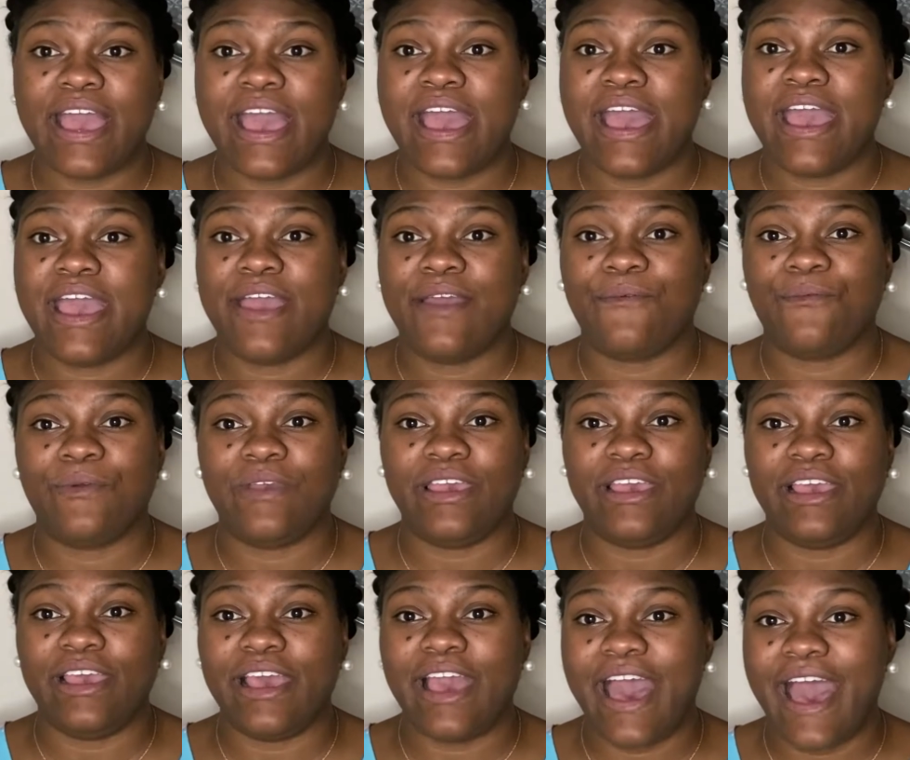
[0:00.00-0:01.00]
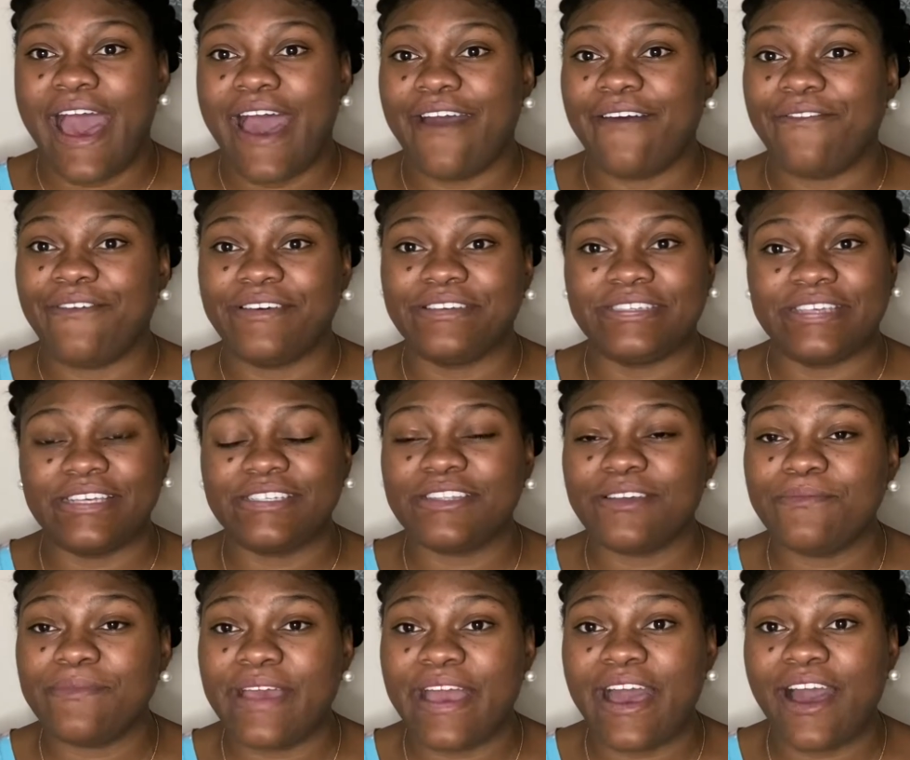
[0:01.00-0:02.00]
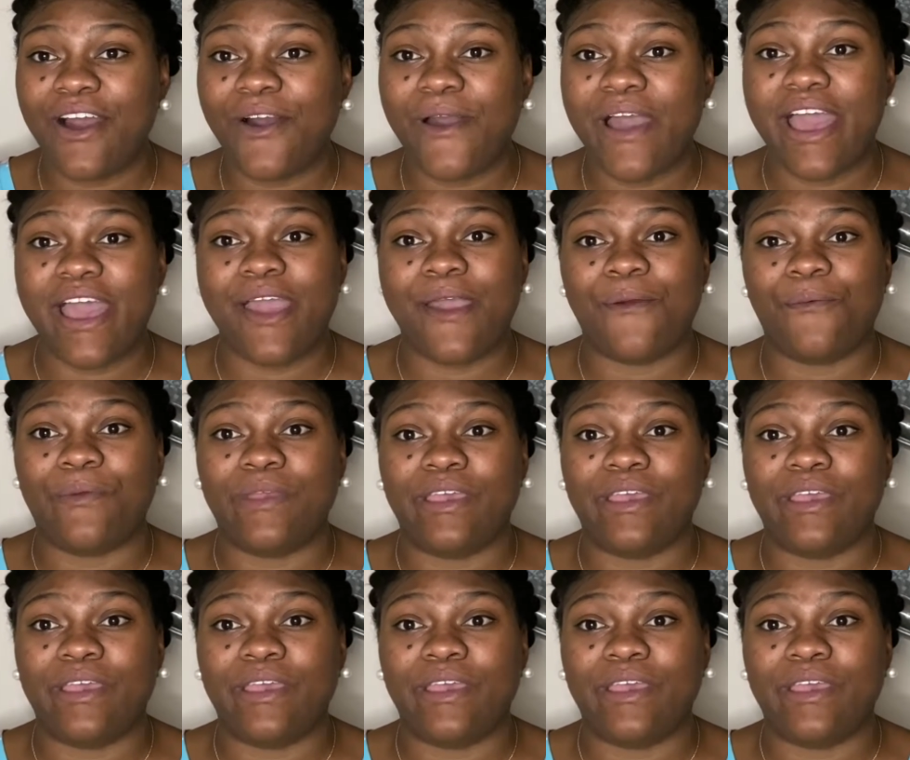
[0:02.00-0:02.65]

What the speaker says: and we have a system now, and